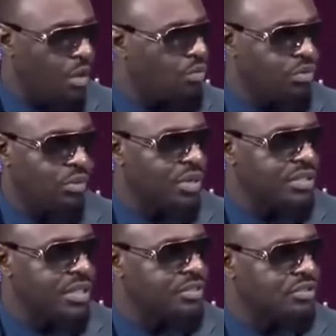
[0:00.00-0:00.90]
I would
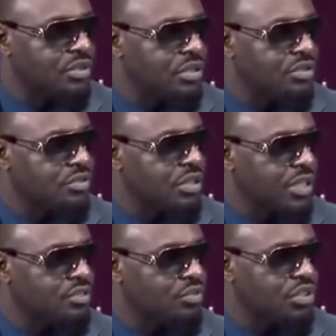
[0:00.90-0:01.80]
request that he
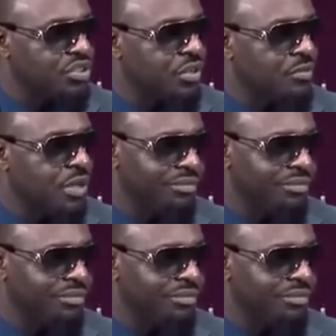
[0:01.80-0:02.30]
get switched off.